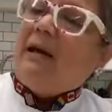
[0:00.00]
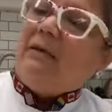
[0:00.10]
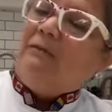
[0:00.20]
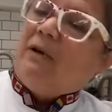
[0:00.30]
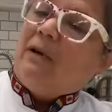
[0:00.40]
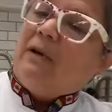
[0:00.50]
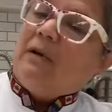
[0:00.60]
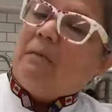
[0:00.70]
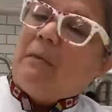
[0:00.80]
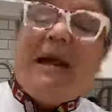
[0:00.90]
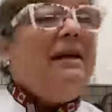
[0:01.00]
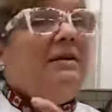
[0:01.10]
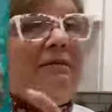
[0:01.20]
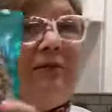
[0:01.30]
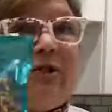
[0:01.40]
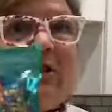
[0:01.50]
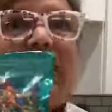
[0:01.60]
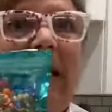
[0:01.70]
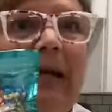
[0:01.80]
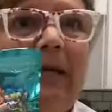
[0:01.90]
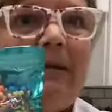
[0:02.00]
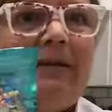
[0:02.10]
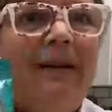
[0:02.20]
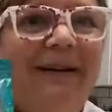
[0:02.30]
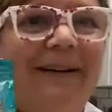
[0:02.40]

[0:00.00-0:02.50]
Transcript: Kate Man versus Kate.